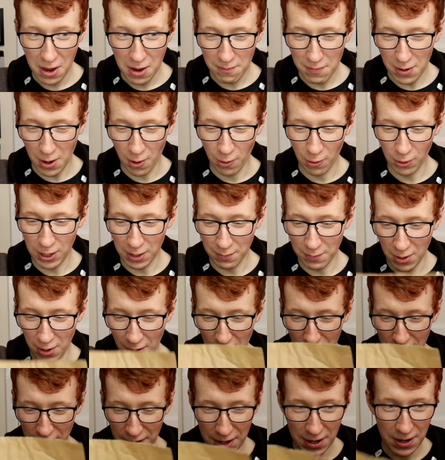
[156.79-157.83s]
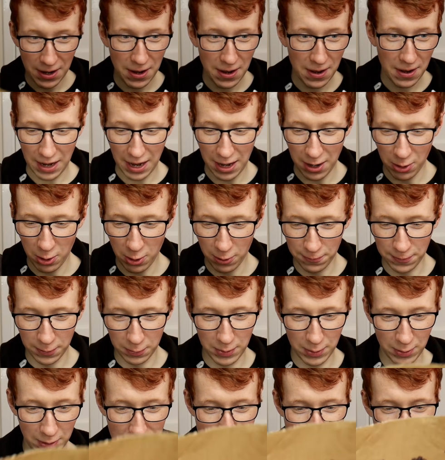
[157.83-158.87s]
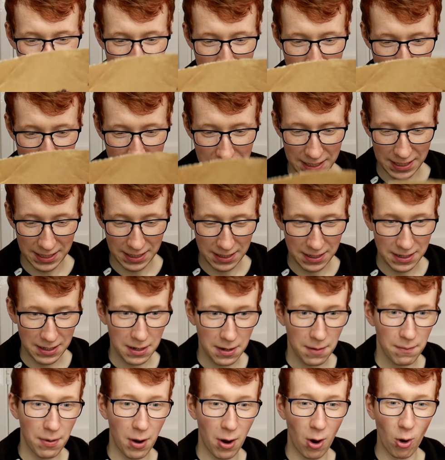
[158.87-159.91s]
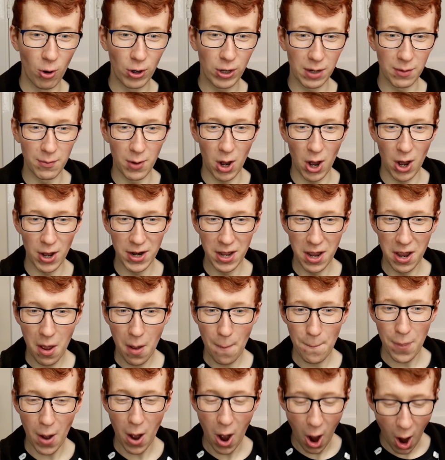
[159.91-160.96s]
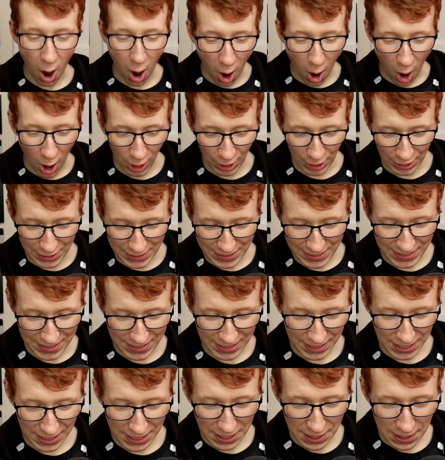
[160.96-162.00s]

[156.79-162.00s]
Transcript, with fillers: Pokemon. I don't know if you'll be able to see it. Pokemon Pogs.